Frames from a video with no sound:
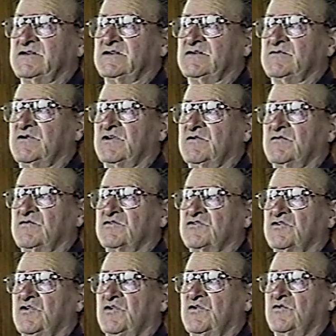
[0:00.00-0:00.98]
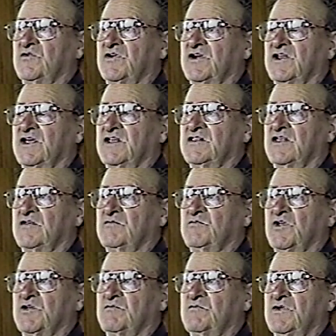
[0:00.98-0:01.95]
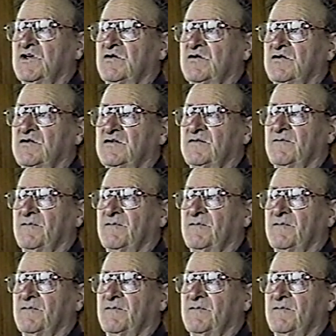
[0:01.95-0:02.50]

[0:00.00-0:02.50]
Velosco, where they had that big mill.